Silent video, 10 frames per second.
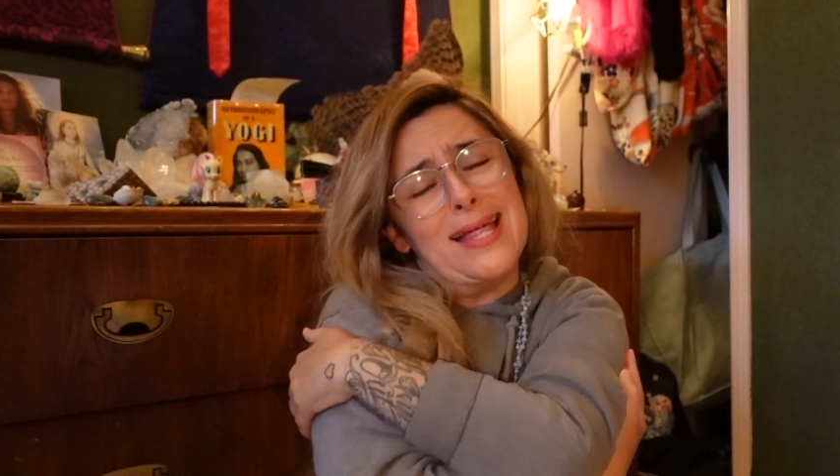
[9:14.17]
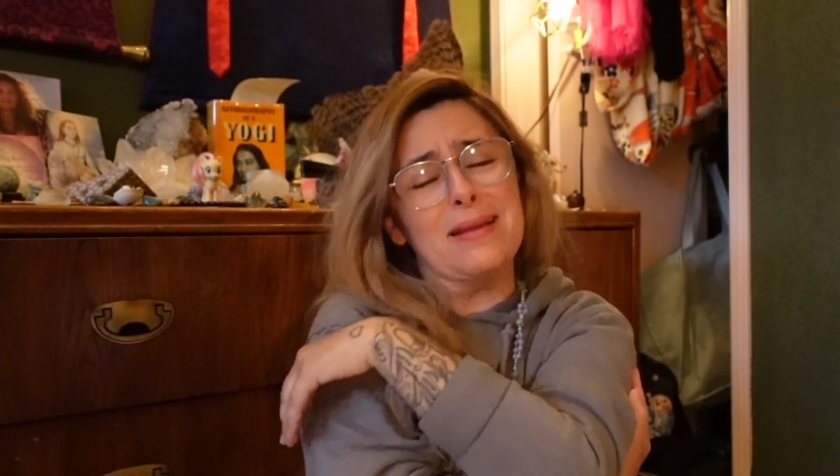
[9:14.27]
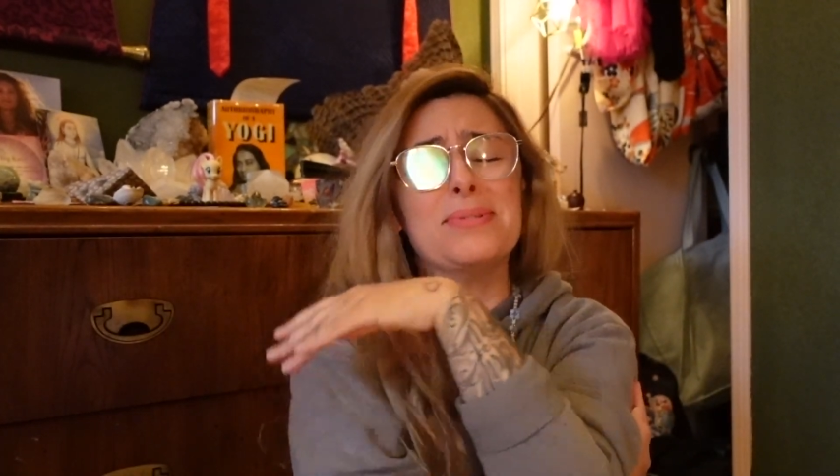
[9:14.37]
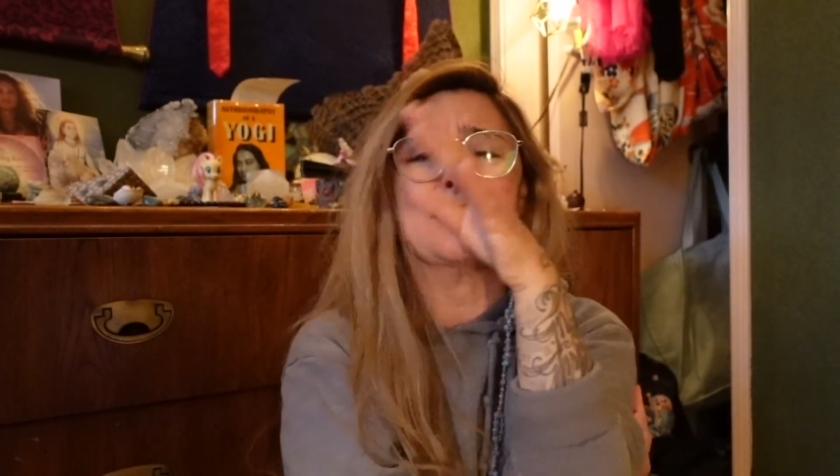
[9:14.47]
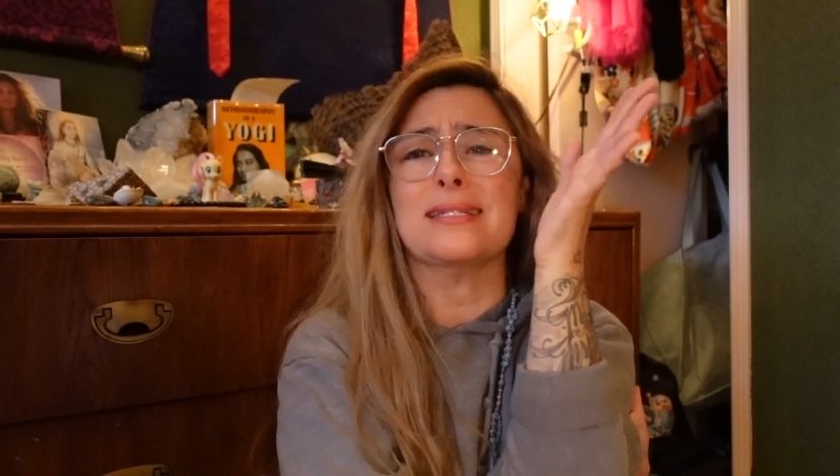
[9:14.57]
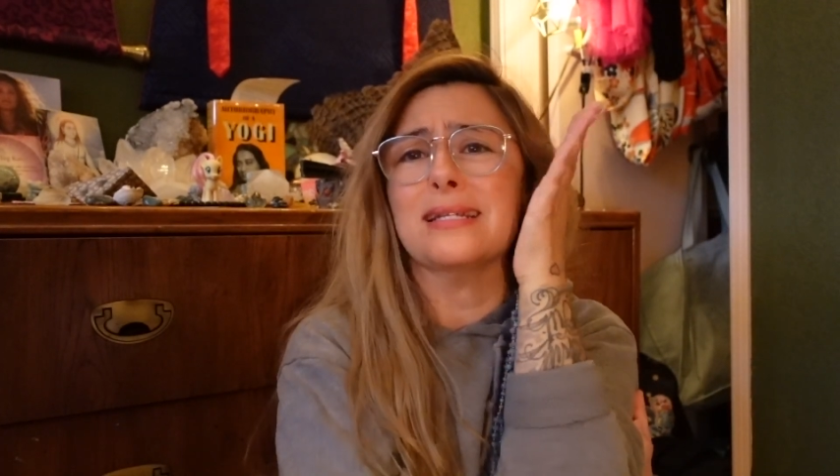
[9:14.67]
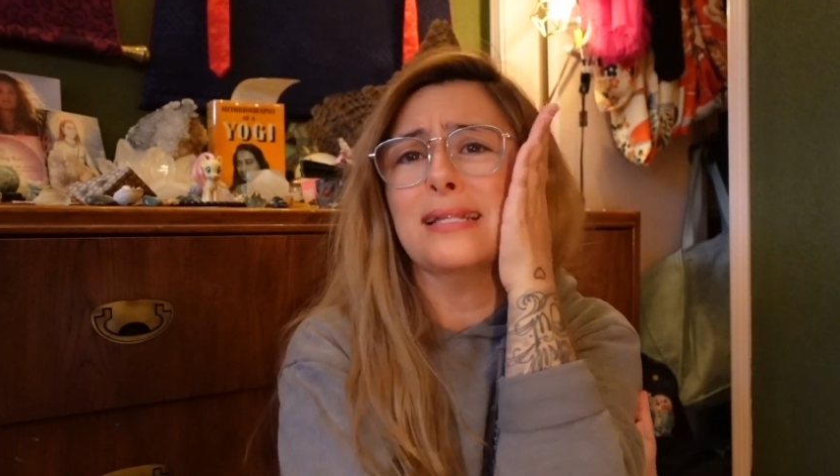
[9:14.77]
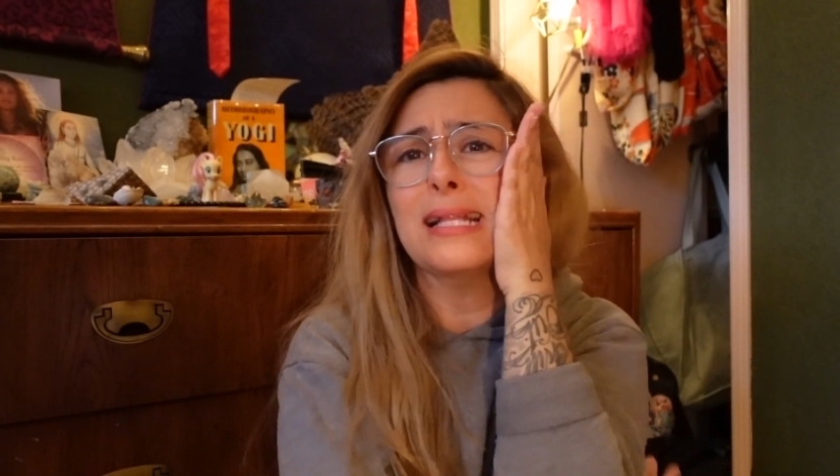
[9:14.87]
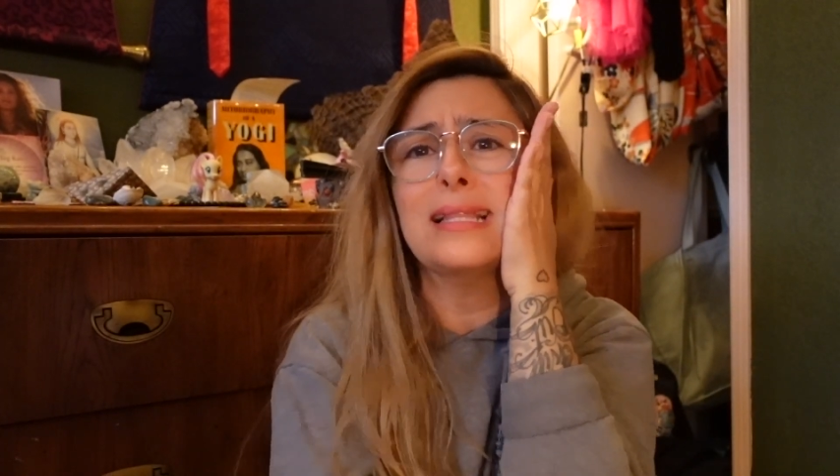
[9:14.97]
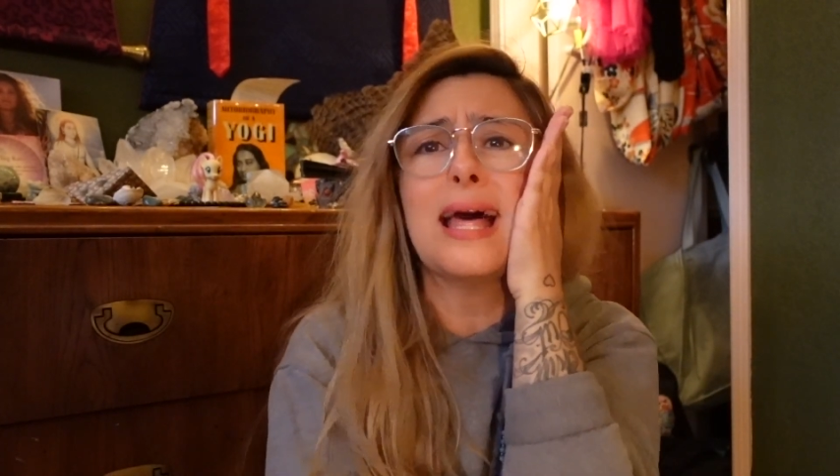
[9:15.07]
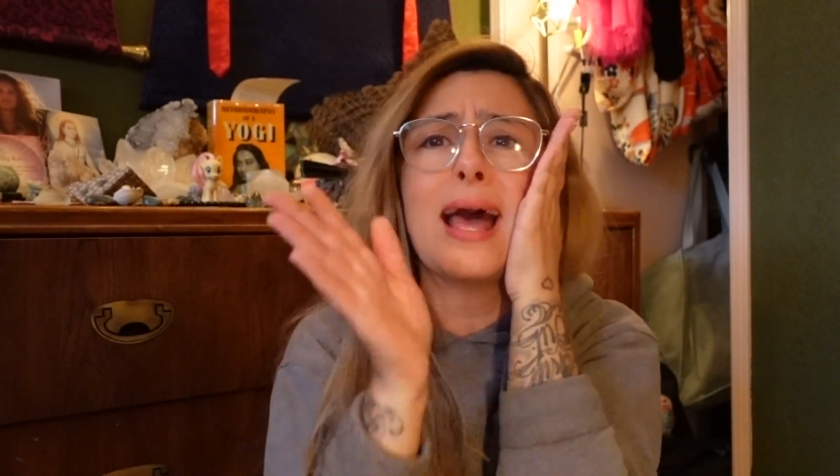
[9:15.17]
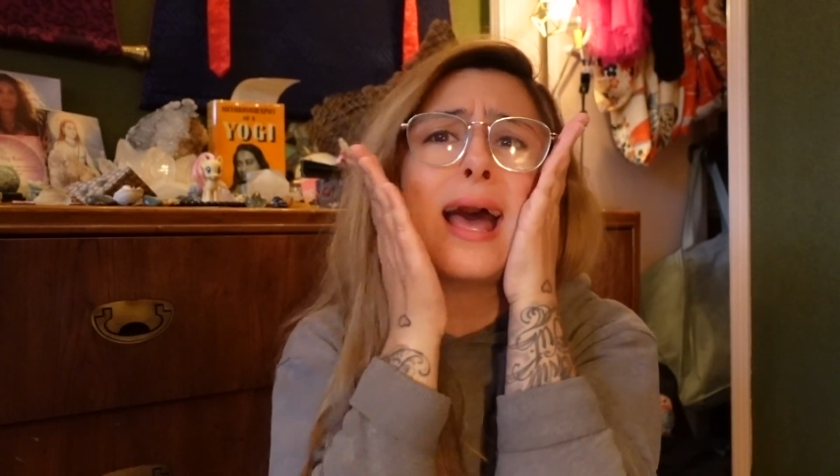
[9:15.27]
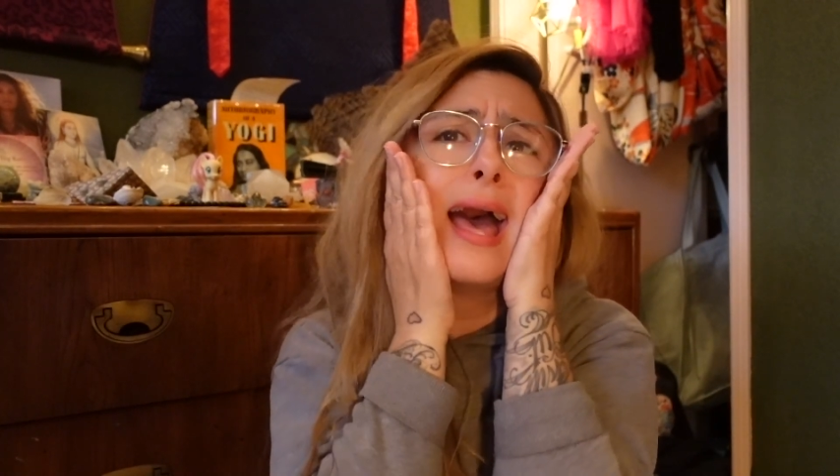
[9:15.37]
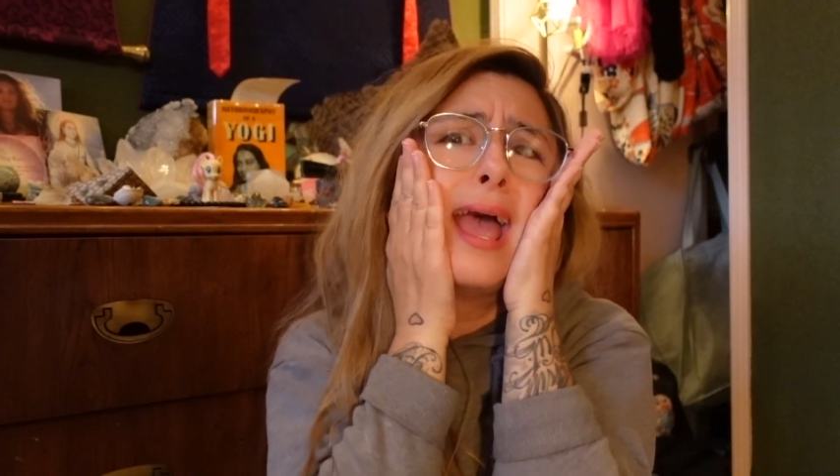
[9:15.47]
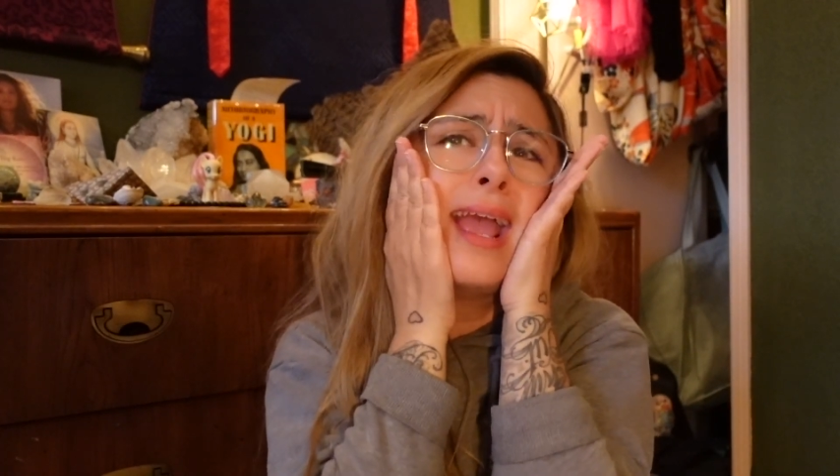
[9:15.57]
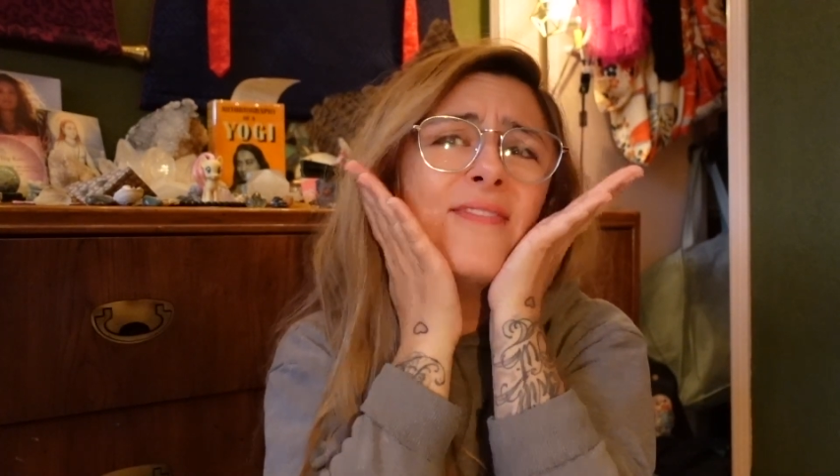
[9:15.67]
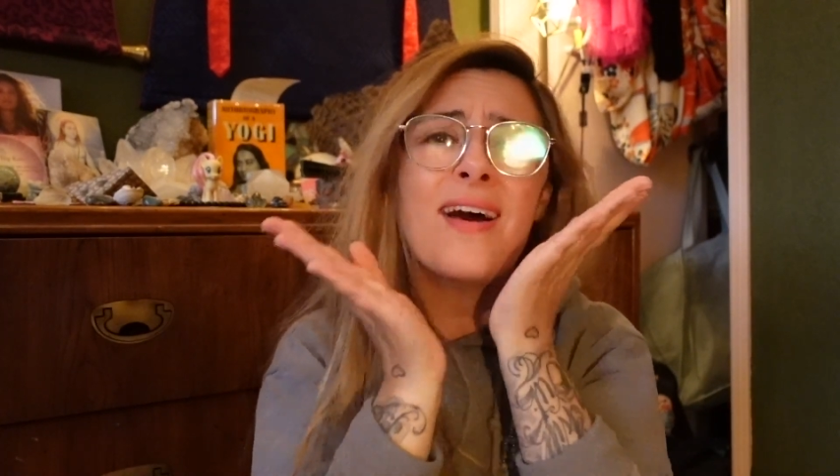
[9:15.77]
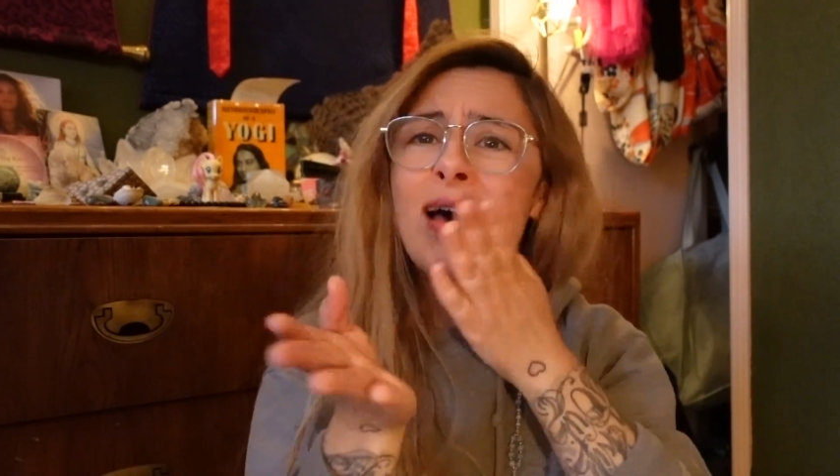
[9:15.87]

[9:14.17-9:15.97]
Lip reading: I'm still alive.